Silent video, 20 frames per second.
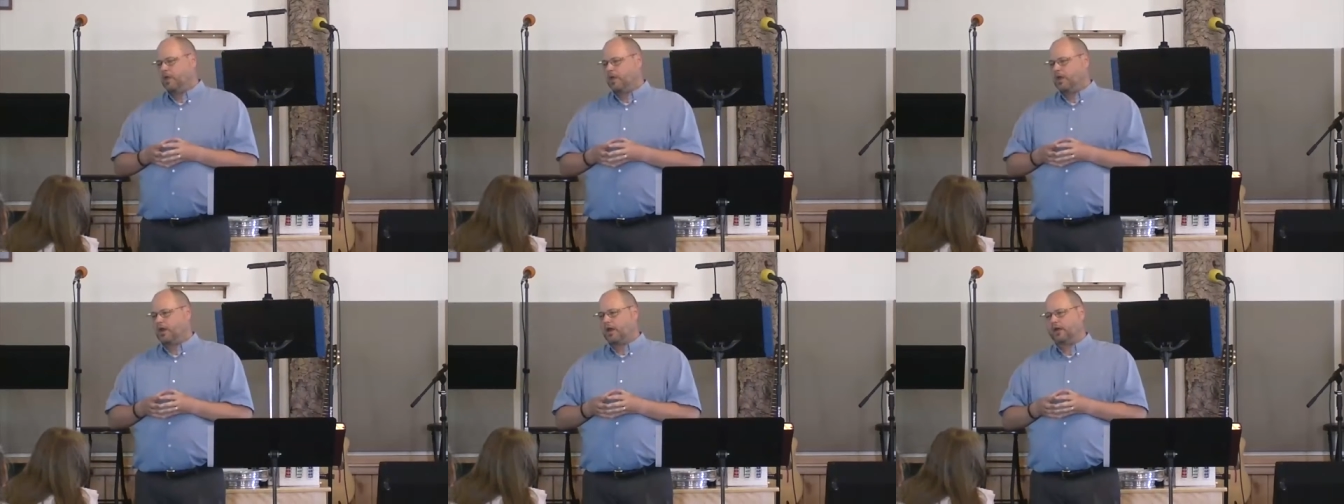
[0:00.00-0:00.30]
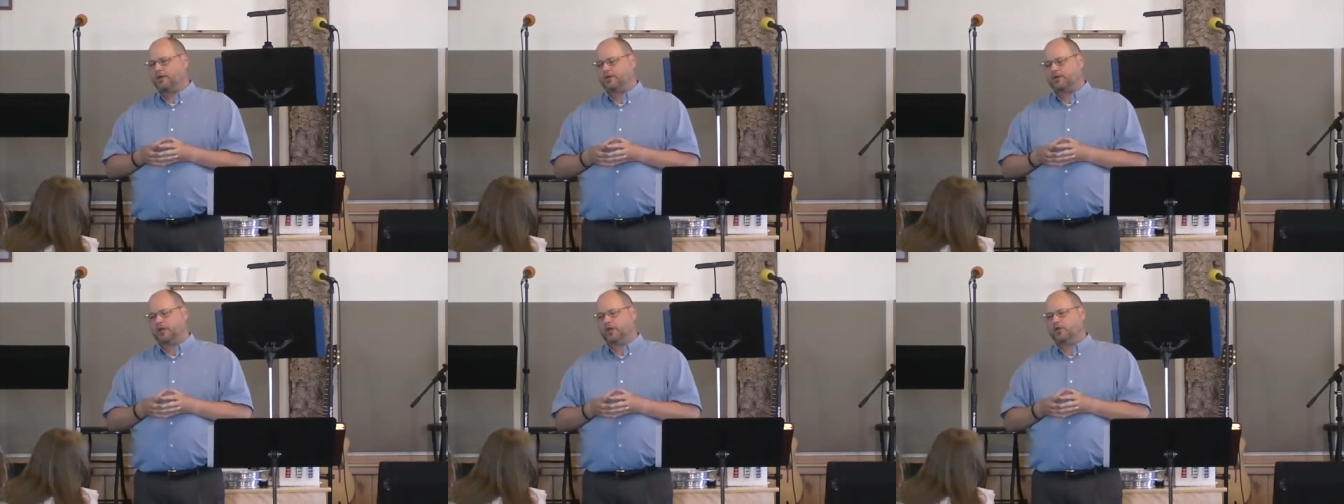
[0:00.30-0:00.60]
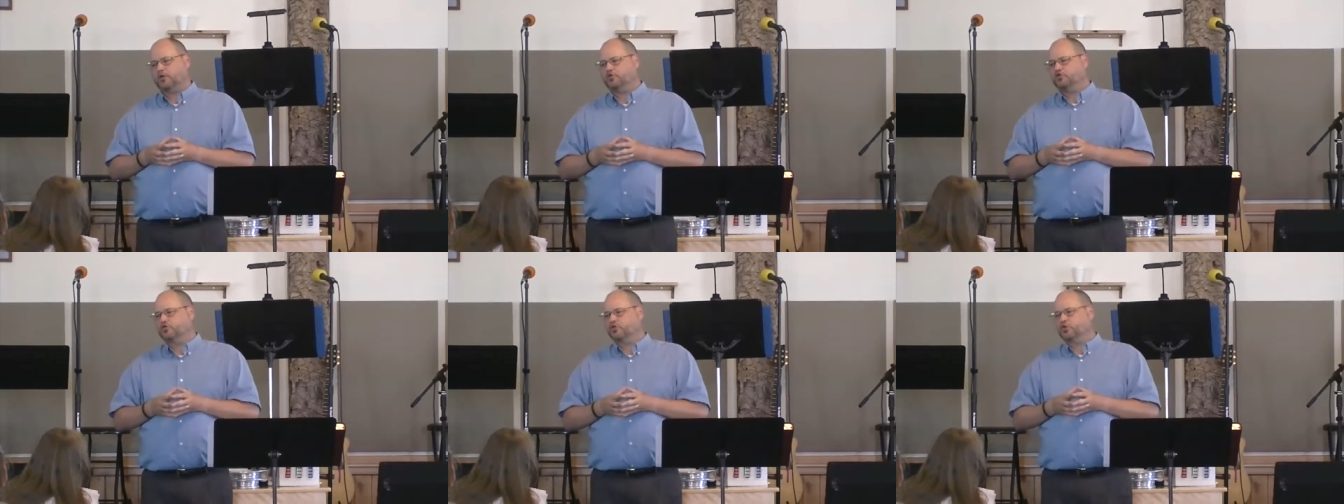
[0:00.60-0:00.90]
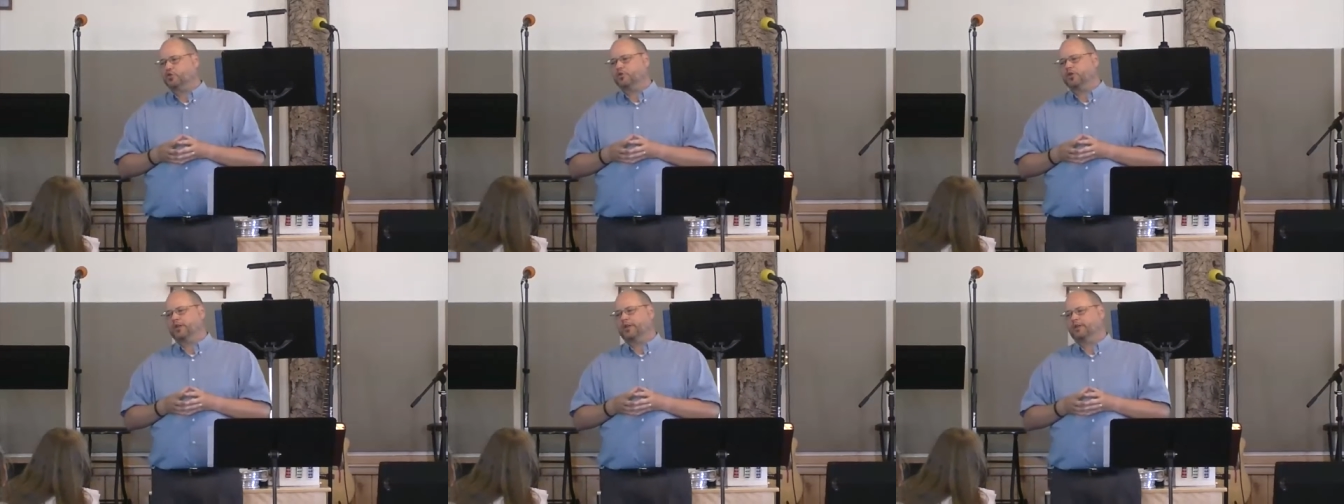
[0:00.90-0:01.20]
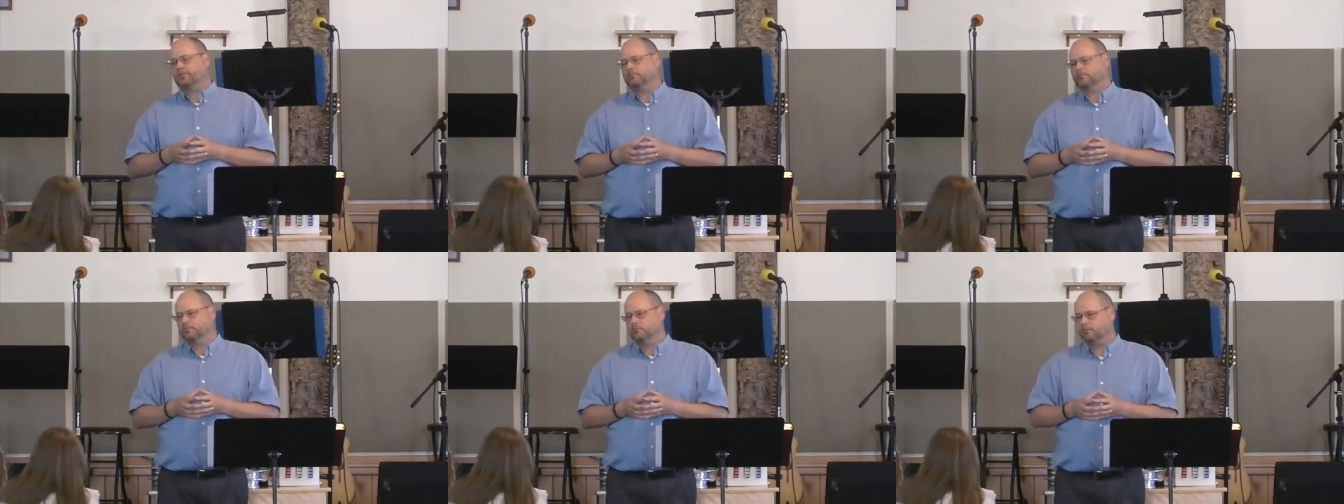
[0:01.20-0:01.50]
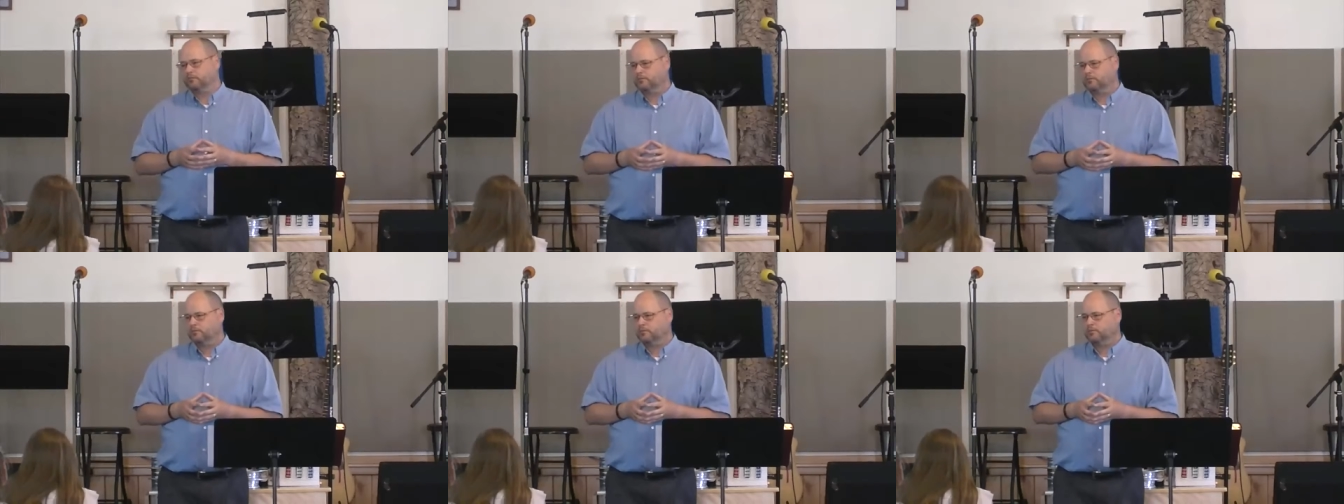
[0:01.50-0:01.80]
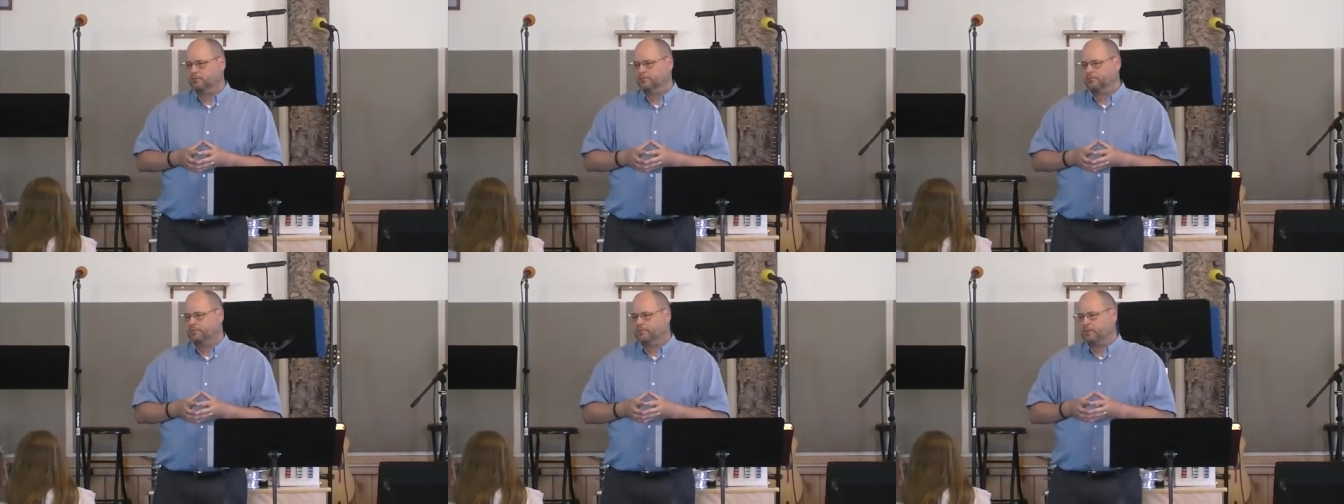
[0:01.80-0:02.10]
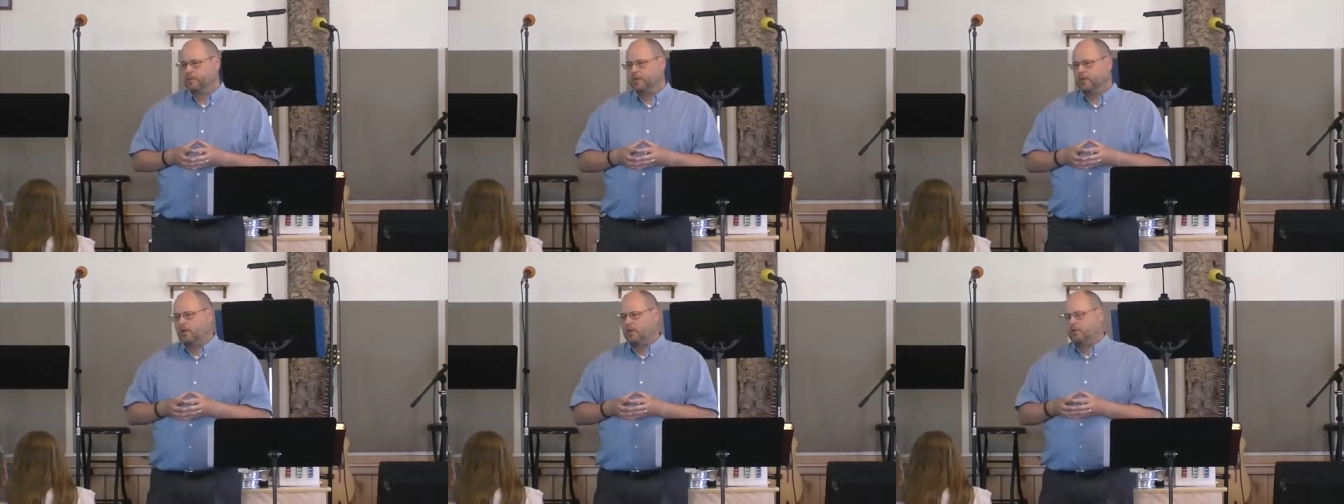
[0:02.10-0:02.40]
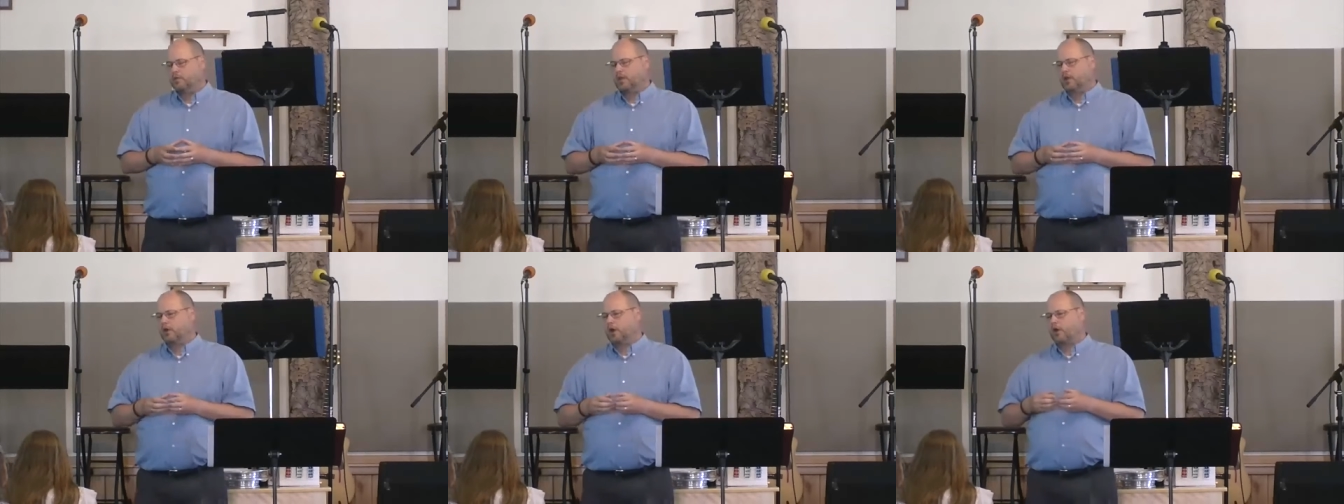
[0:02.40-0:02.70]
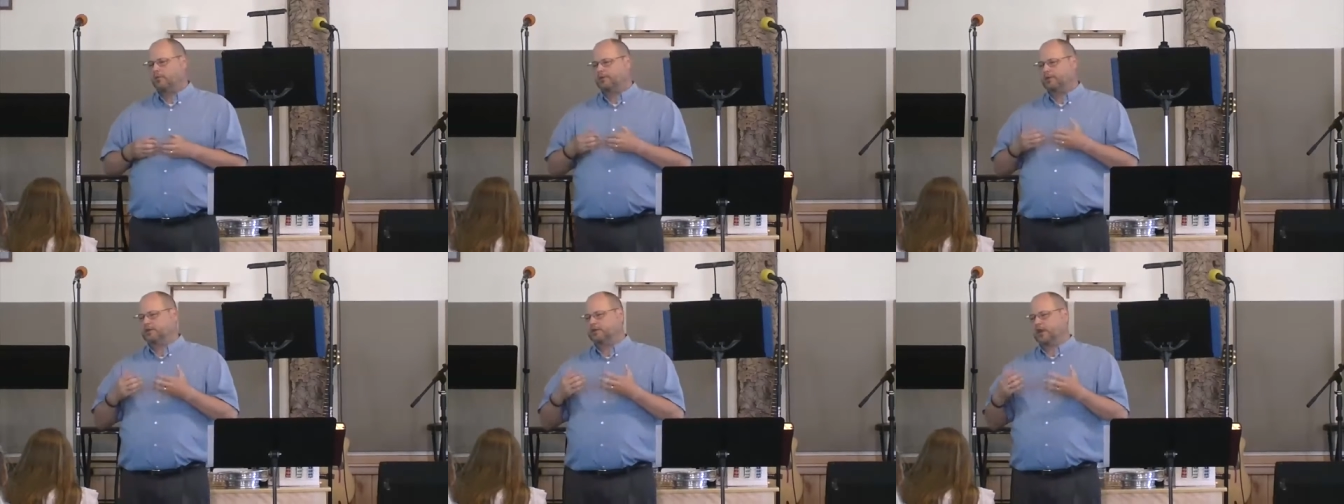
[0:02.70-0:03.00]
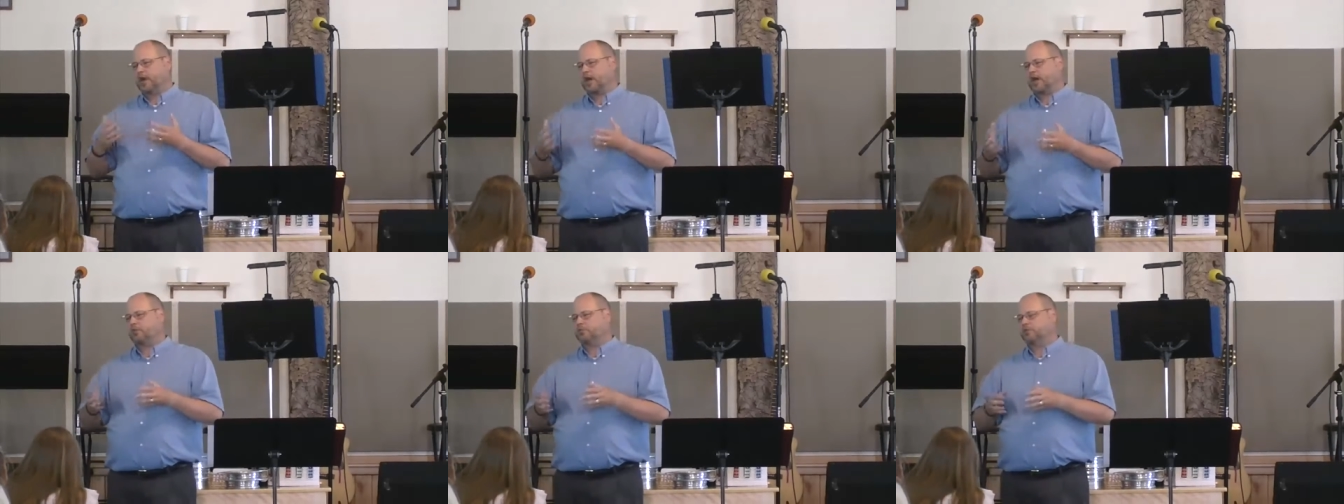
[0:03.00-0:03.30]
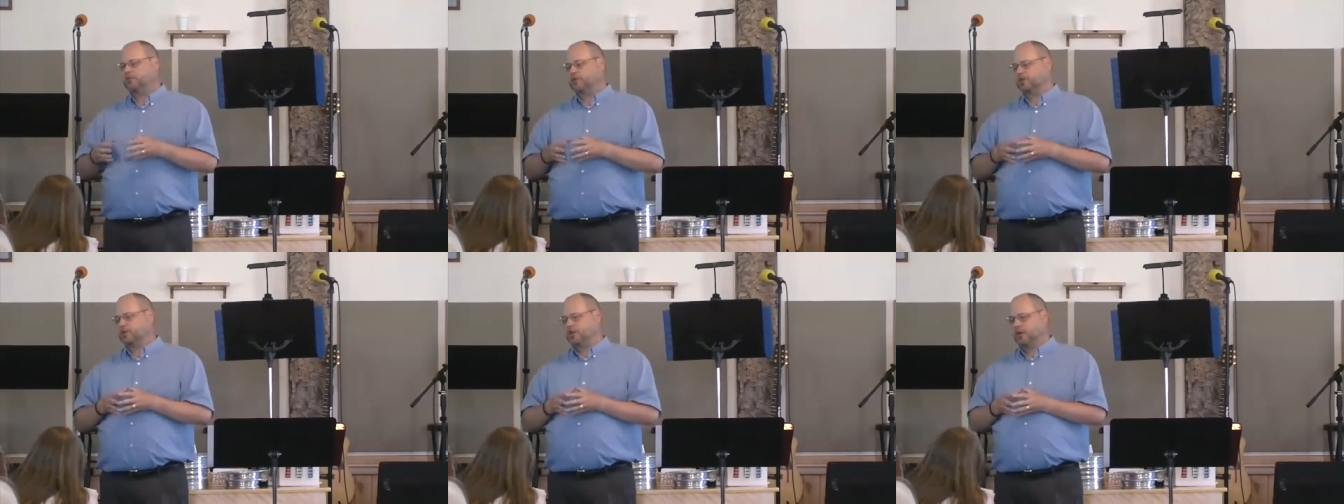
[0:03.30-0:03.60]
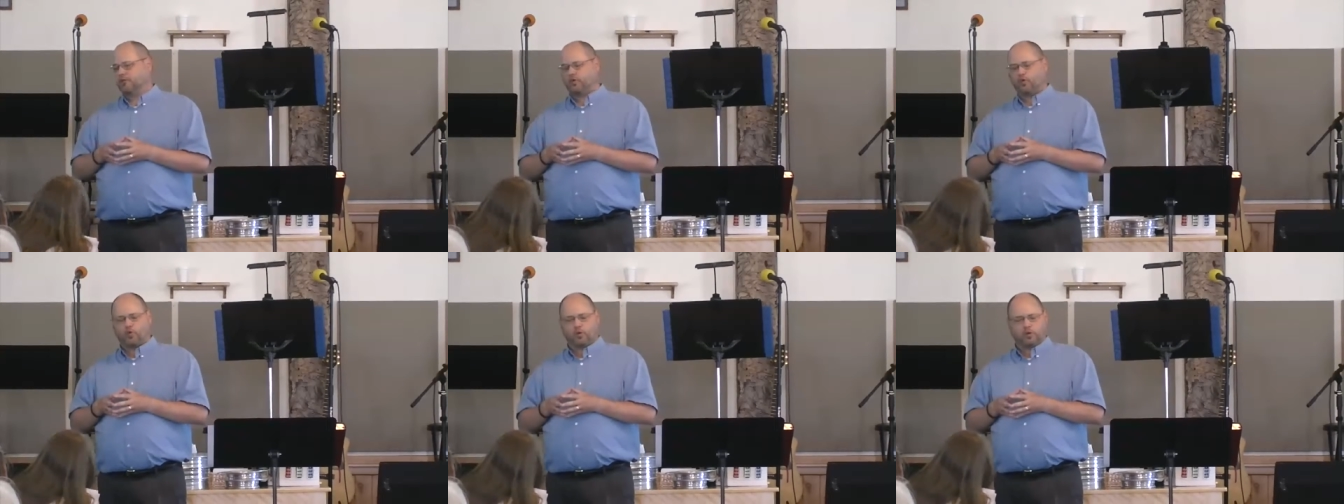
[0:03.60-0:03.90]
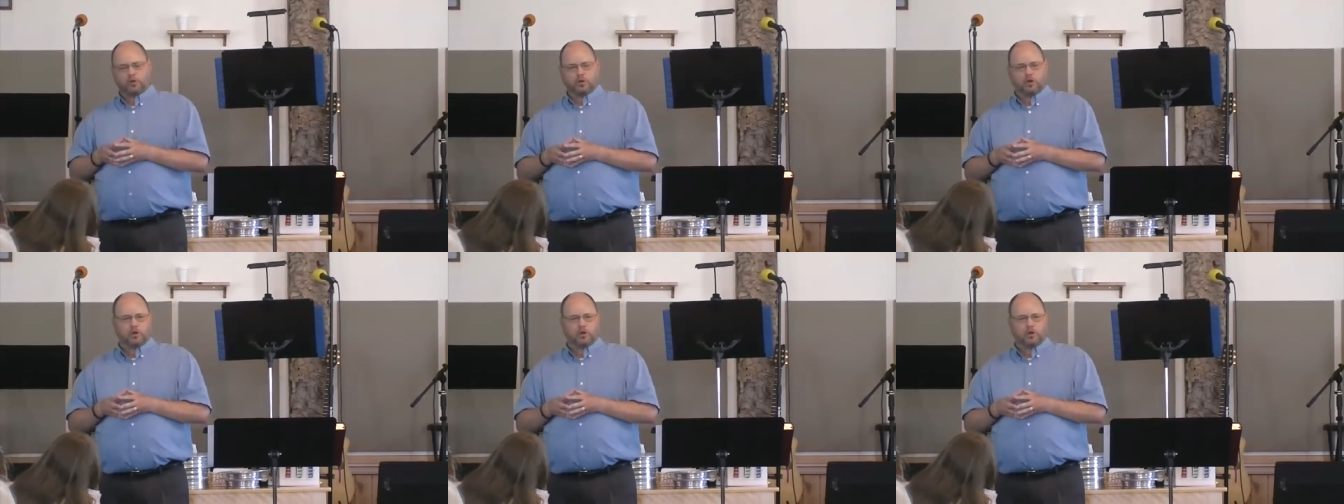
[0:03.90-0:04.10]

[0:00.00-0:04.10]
And I tell you truly that oftentimes the devil will